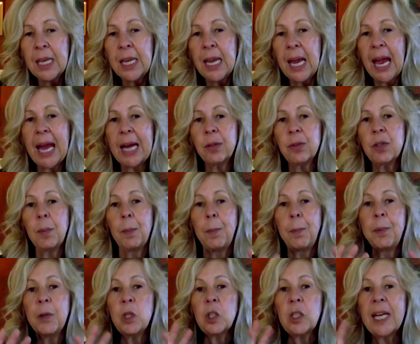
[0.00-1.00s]
how to
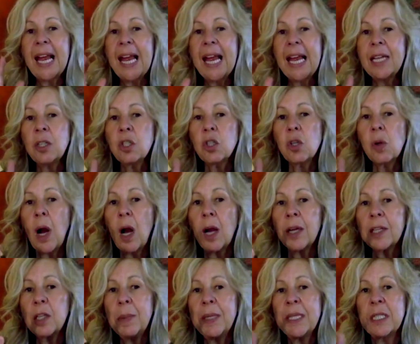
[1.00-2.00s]
bookend your
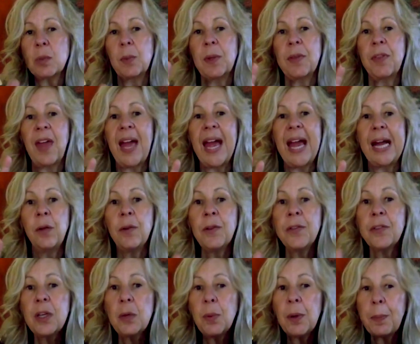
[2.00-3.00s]
arguments with
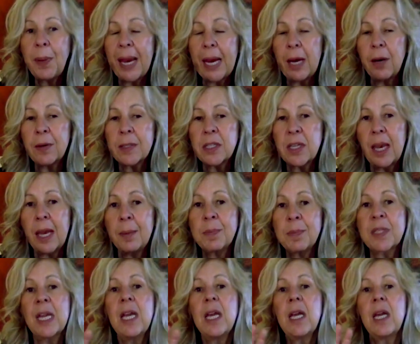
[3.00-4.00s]
healthy repair
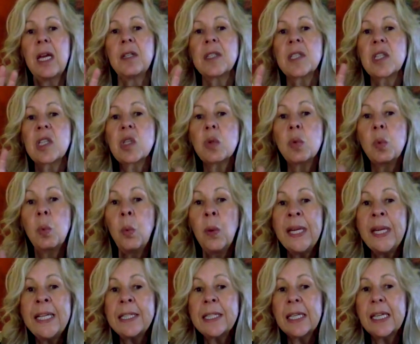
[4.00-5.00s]
attempts and
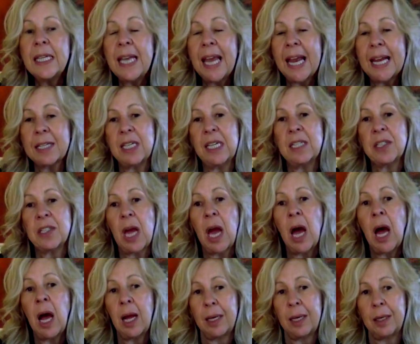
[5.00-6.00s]
sweet connecting
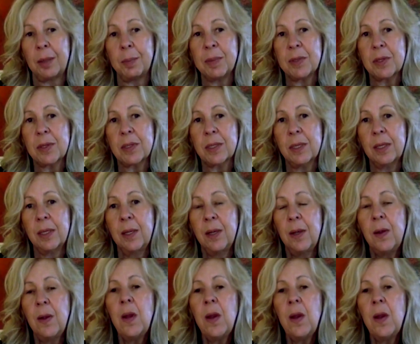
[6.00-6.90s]
times. Mm.